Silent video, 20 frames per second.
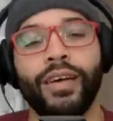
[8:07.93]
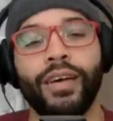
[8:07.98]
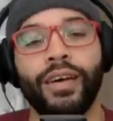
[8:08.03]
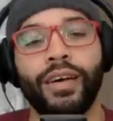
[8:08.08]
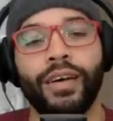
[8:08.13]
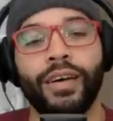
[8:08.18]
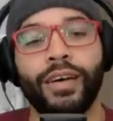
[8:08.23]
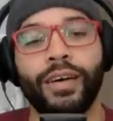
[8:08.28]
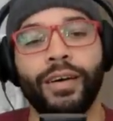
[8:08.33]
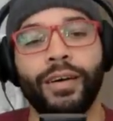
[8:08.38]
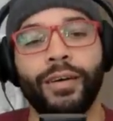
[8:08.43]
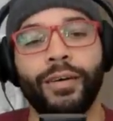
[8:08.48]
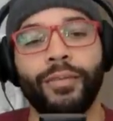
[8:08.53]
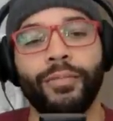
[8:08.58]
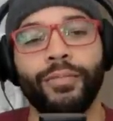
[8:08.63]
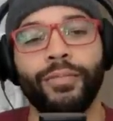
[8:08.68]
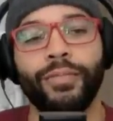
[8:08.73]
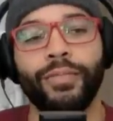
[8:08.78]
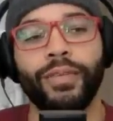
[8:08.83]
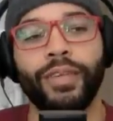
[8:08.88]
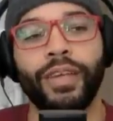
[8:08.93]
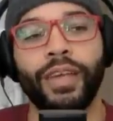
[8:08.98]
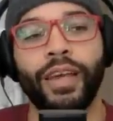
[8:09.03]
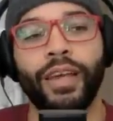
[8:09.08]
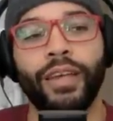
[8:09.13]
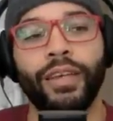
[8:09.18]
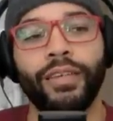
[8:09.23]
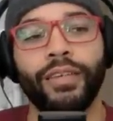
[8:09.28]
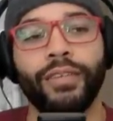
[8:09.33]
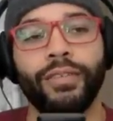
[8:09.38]
um,
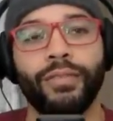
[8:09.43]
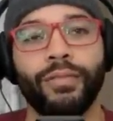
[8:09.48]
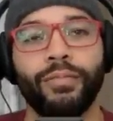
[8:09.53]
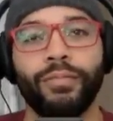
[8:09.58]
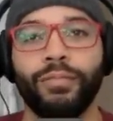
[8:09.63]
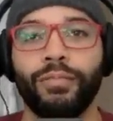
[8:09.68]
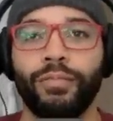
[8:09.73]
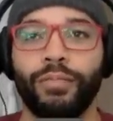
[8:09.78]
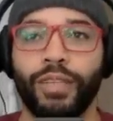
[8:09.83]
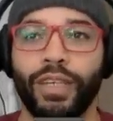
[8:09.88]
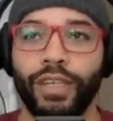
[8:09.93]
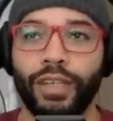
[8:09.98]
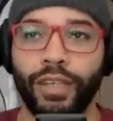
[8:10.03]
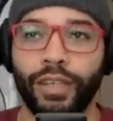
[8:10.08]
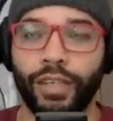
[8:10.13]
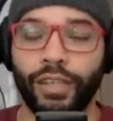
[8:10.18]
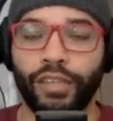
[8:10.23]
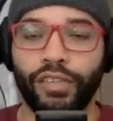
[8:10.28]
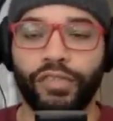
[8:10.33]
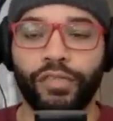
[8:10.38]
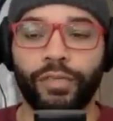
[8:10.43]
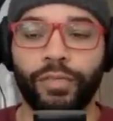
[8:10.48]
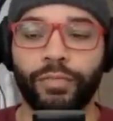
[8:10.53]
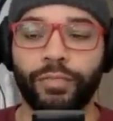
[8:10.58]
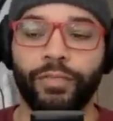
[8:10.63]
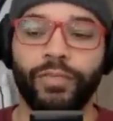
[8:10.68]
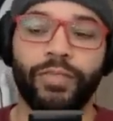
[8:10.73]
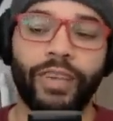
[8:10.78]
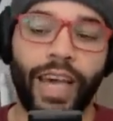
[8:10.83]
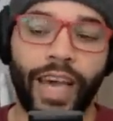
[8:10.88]
and being in this
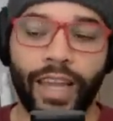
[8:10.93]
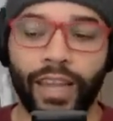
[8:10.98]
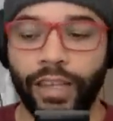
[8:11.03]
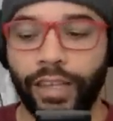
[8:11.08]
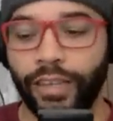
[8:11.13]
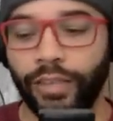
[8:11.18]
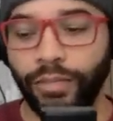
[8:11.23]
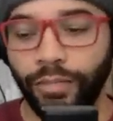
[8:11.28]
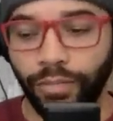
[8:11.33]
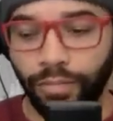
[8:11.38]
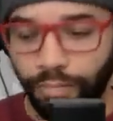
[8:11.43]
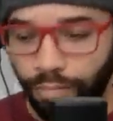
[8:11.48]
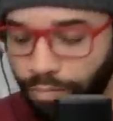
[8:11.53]
violent,